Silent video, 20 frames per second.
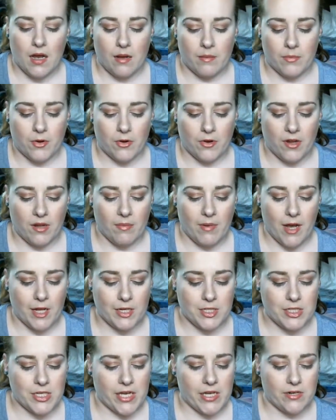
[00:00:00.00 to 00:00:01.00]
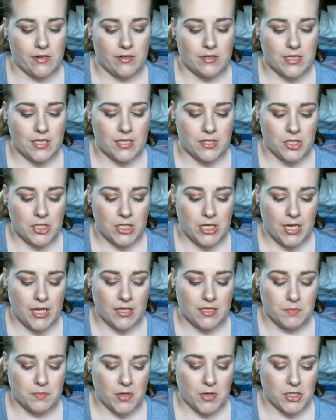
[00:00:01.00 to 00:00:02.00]
Cream eyeshadows in the
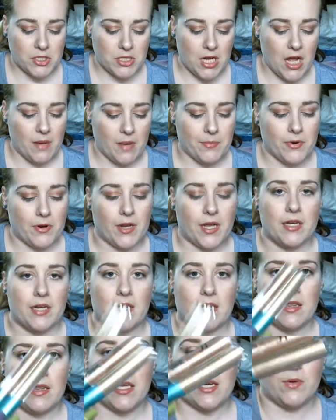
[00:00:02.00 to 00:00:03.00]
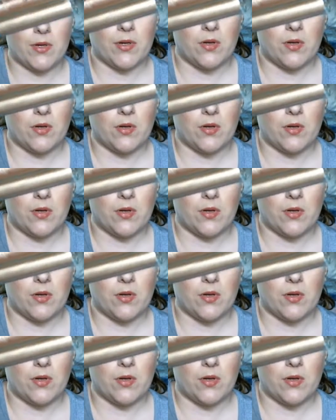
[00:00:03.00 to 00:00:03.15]
shades Brush Copper and Liquid